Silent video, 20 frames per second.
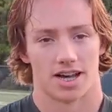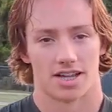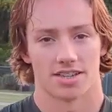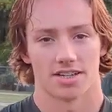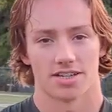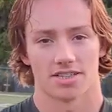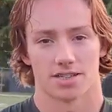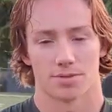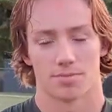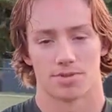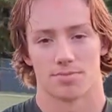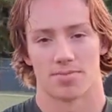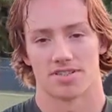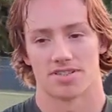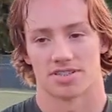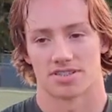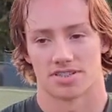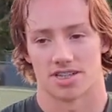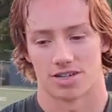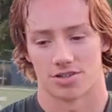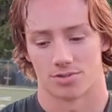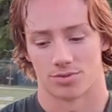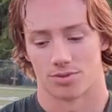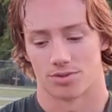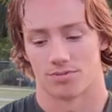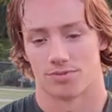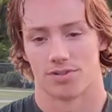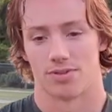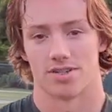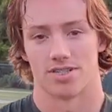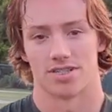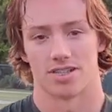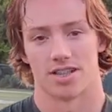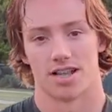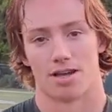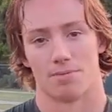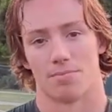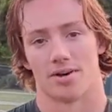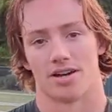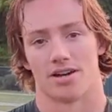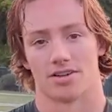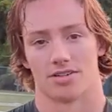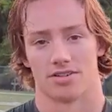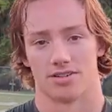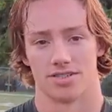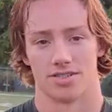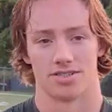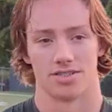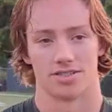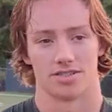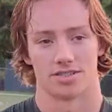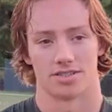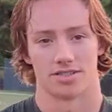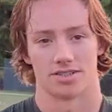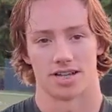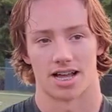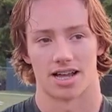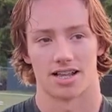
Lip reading: I think some of the best things I do on the field as a linebacker is